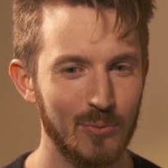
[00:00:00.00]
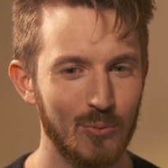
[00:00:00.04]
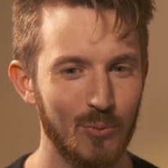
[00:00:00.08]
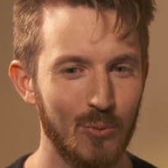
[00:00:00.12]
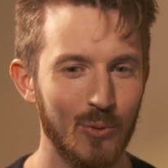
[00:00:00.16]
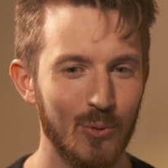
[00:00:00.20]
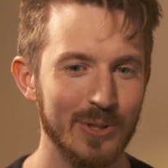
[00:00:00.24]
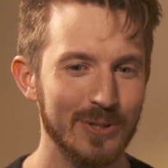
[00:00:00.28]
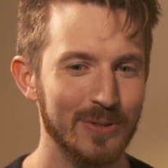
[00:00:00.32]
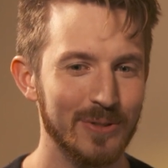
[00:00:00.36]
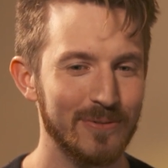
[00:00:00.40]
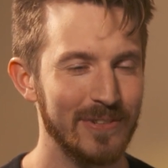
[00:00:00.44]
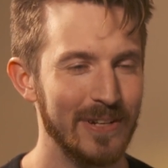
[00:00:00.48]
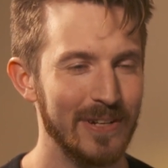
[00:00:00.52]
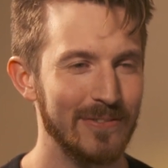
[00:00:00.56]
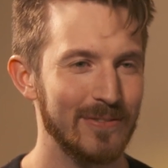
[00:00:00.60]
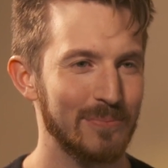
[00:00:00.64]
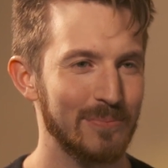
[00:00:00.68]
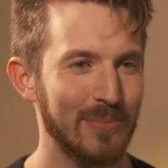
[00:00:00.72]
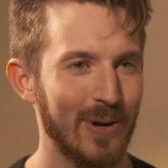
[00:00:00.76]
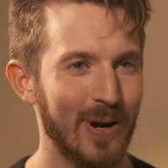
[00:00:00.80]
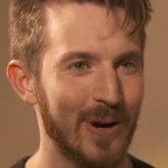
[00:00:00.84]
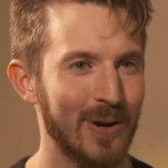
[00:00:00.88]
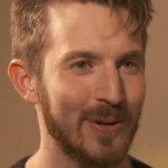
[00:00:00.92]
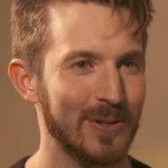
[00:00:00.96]
what's your
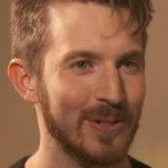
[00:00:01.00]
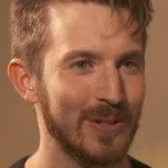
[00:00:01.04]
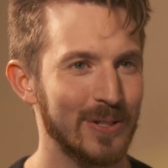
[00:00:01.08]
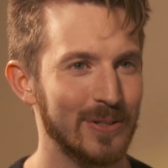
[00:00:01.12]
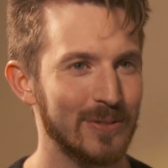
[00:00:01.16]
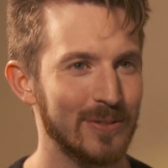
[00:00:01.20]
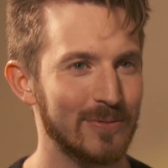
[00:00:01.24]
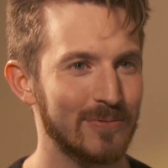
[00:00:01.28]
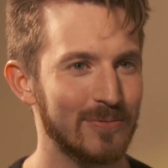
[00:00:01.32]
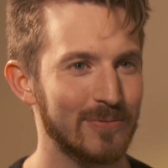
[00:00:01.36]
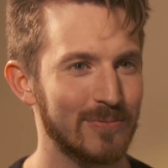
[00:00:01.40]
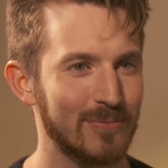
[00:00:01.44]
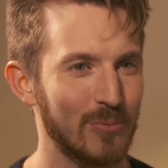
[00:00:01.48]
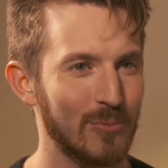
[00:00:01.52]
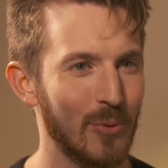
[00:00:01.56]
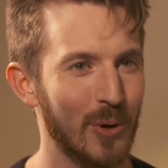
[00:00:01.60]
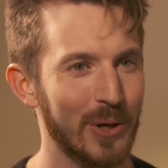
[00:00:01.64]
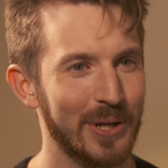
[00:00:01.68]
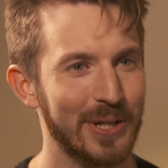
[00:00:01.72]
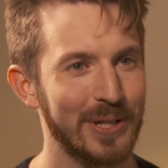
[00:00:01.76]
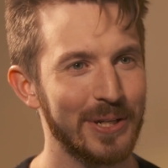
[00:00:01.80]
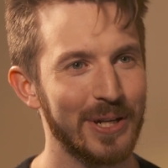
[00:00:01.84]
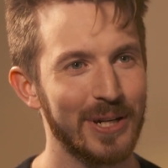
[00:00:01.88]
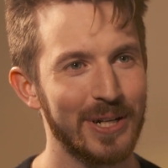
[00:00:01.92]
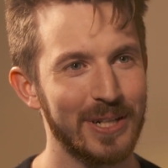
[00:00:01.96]
favorite part of
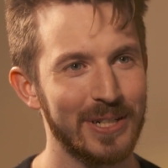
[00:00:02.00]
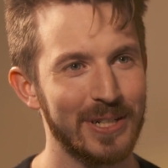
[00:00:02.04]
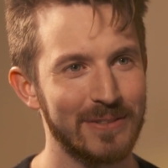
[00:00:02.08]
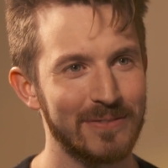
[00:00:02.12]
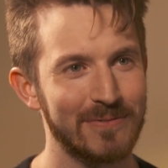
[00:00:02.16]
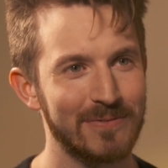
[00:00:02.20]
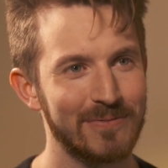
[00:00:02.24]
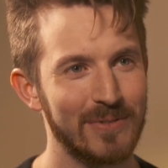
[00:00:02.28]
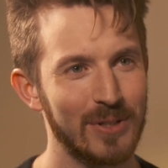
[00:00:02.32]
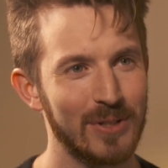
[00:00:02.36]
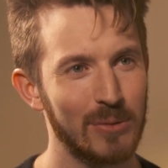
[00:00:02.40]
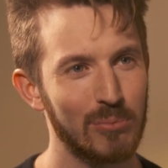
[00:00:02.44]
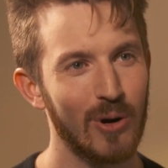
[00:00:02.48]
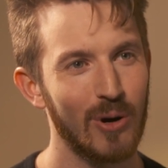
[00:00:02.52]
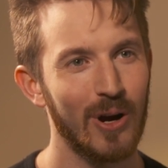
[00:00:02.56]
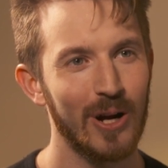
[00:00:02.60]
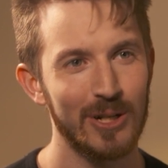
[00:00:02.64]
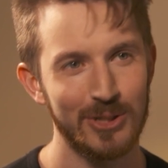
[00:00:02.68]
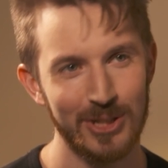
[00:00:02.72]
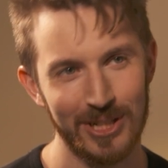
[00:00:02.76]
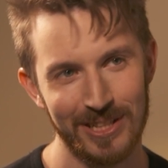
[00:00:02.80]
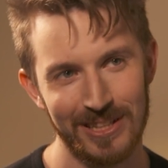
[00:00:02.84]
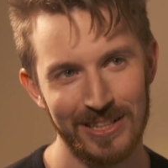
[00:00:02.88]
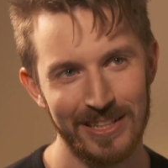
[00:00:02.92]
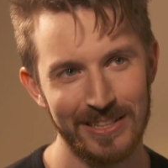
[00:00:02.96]
working on a
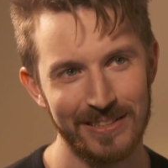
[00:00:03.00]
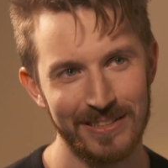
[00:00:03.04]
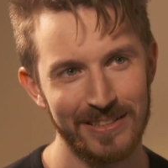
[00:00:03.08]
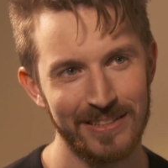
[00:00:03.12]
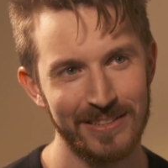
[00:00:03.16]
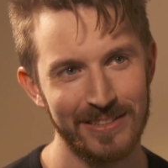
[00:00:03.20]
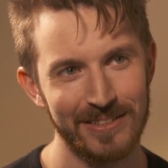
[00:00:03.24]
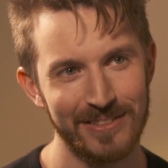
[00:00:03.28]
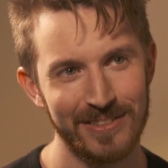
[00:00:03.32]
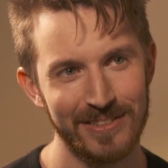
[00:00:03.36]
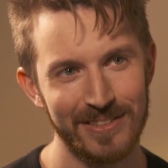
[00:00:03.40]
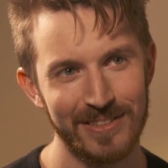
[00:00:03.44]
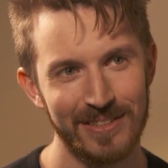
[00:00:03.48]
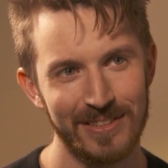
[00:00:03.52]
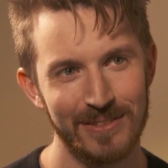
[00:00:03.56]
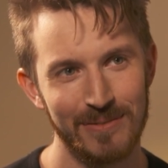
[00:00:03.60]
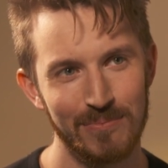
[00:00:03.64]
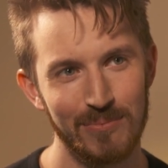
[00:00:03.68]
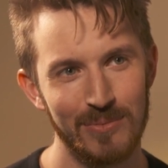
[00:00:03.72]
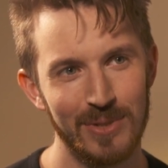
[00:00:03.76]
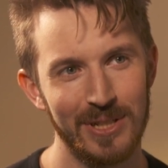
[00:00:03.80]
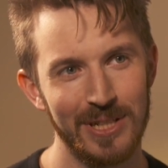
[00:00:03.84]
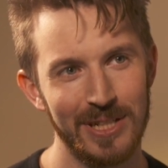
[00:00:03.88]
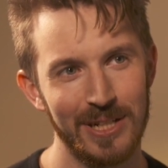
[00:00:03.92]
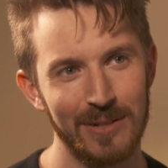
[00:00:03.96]
project like this
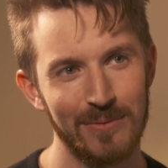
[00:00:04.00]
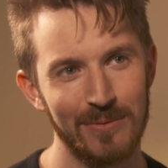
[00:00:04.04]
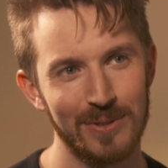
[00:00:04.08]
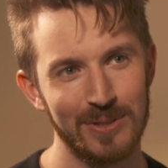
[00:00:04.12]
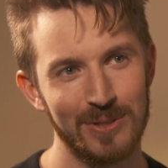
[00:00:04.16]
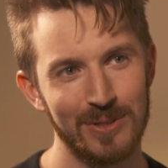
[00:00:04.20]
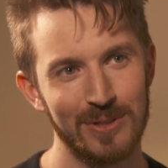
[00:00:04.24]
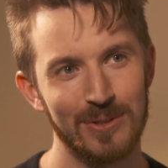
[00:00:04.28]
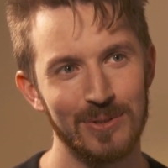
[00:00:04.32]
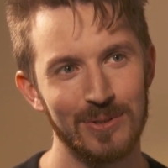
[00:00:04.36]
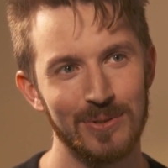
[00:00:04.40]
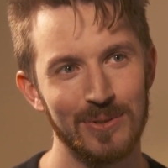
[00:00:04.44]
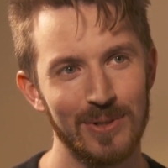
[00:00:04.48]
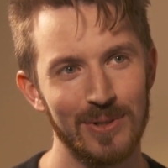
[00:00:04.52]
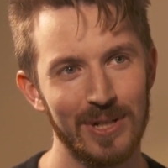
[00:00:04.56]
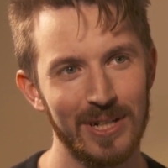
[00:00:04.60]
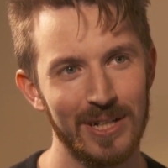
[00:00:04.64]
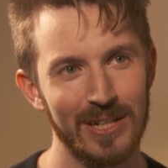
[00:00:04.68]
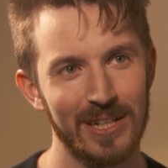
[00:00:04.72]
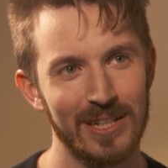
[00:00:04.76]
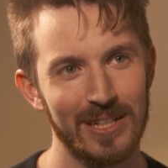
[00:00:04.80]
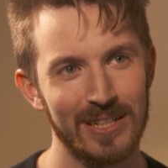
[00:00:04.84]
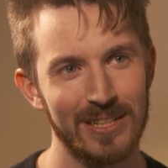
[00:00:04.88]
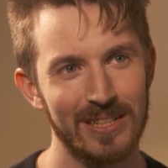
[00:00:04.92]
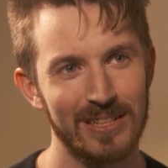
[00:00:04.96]
being able to
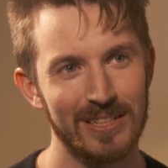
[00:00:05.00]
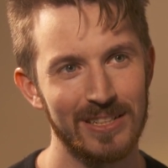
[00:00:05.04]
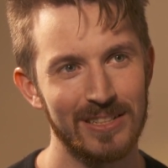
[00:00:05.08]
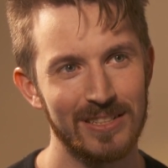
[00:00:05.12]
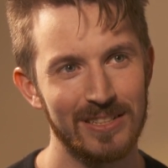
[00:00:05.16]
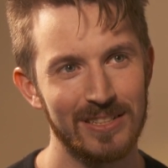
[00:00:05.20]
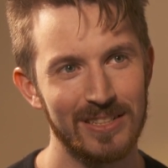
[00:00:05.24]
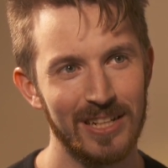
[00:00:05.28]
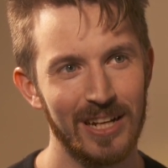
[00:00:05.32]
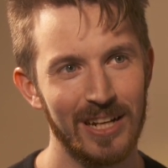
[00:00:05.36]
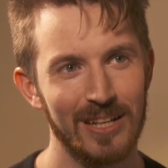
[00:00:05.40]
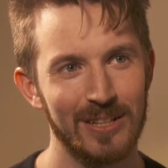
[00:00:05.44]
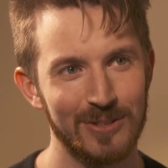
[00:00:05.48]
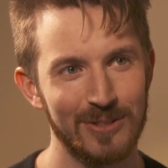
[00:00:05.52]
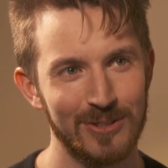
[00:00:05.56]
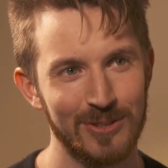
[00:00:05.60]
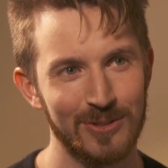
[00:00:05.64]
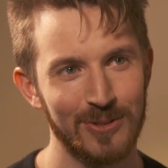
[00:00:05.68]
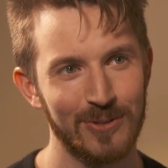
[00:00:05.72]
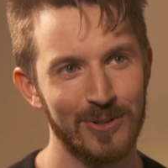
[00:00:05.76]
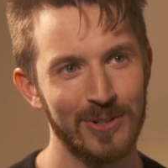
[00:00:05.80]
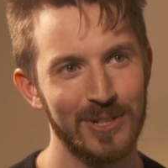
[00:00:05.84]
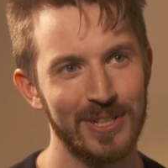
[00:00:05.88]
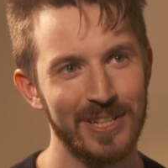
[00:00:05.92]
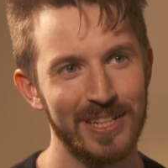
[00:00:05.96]
uh, tell a
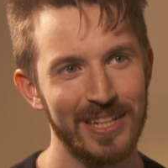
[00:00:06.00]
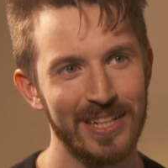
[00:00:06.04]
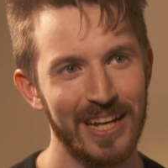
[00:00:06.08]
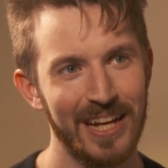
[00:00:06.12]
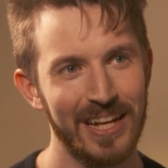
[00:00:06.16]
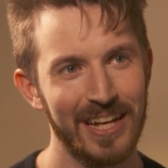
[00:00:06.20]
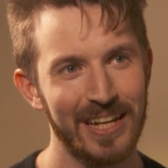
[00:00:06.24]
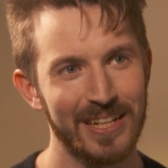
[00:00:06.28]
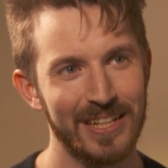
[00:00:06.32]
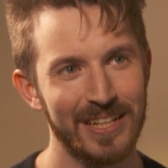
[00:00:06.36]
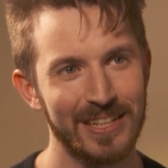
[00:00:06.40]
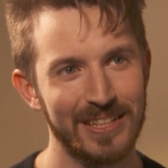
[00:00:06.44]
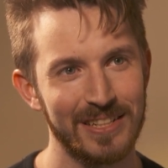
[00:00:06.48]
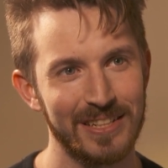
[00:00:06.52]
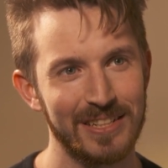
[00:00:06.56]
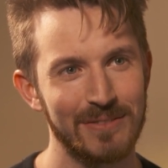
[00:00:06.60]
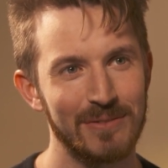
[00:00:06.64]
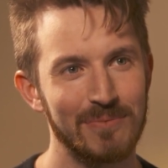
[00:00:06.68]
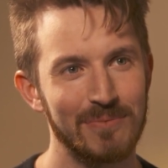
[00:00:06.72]
story and